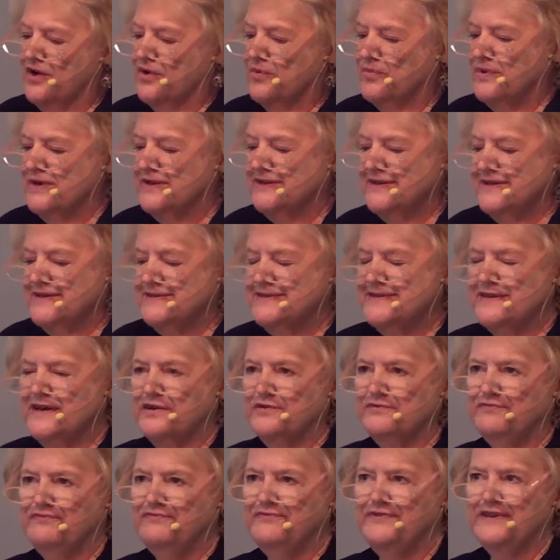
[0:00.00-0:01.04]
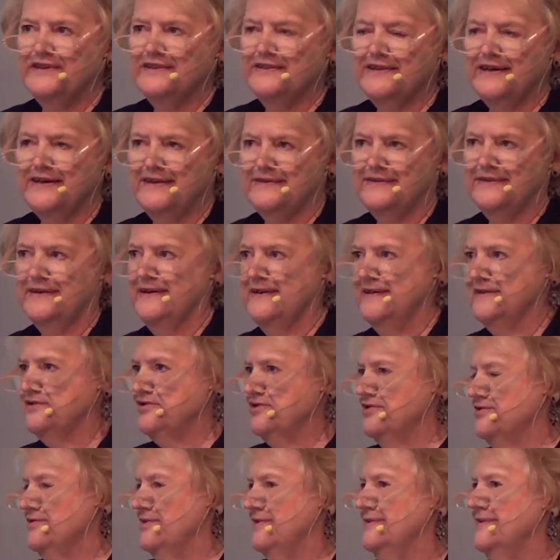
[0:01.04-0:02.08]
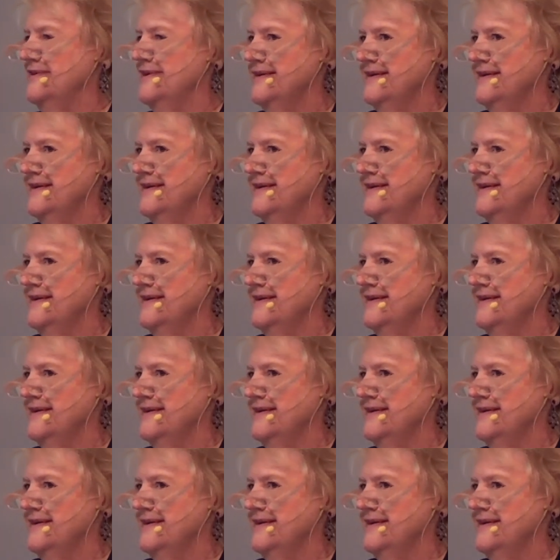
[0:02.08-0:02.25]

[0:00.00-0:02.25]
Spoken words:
Well, it's our feeling nature,